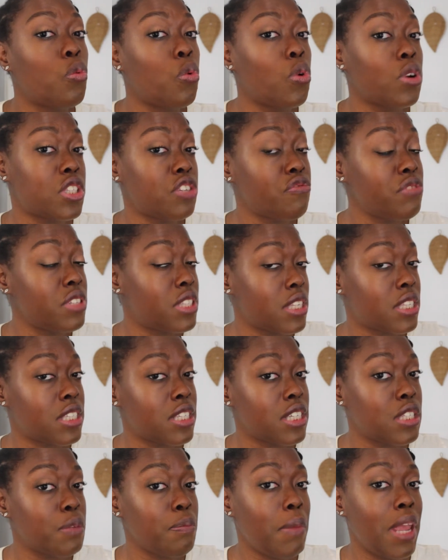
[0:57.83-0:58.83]
water
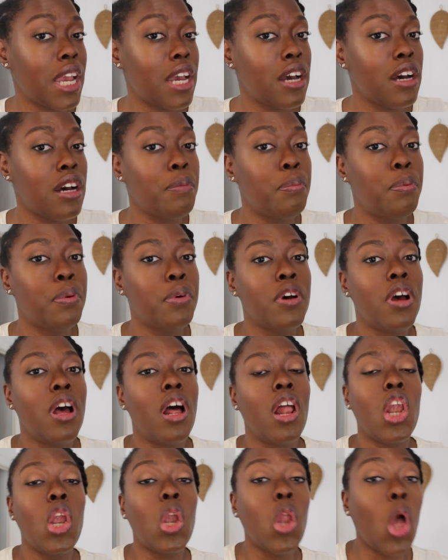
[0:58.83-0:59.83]
resistant makeup,
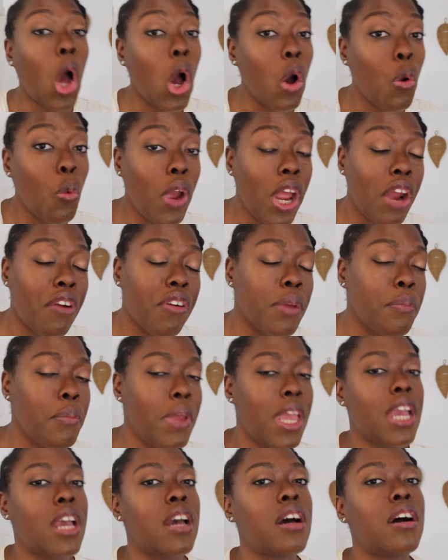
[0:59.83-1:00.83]
long wearing
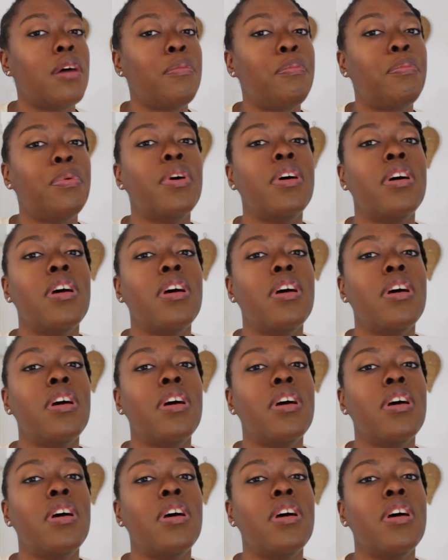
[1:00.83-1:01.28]
makeup,